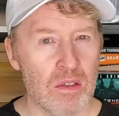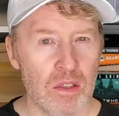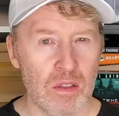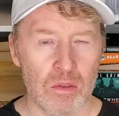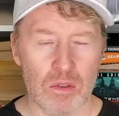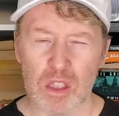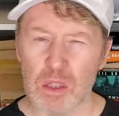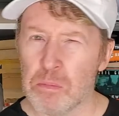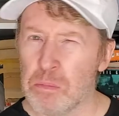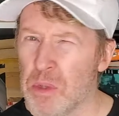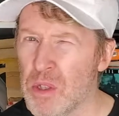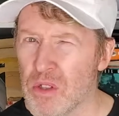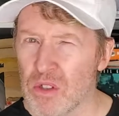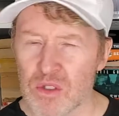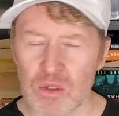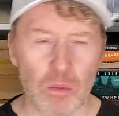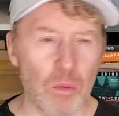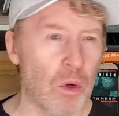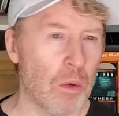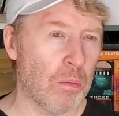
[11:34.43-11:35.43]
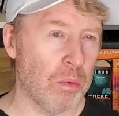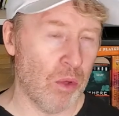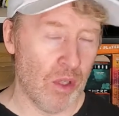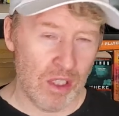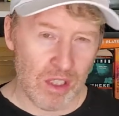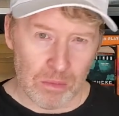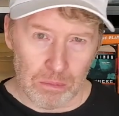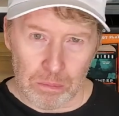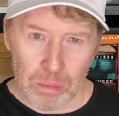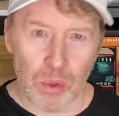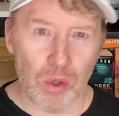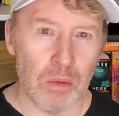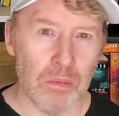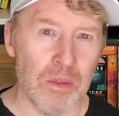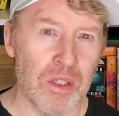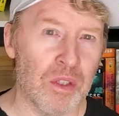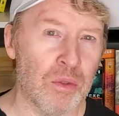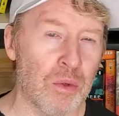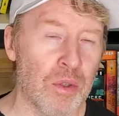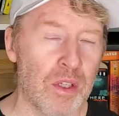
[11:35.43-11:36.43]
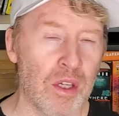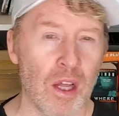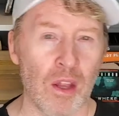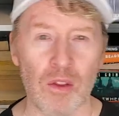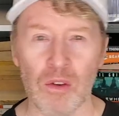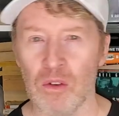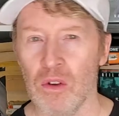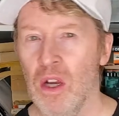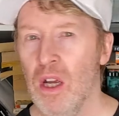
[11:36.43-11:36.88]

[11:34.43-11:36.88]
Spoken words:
spirits from one place and put them into another.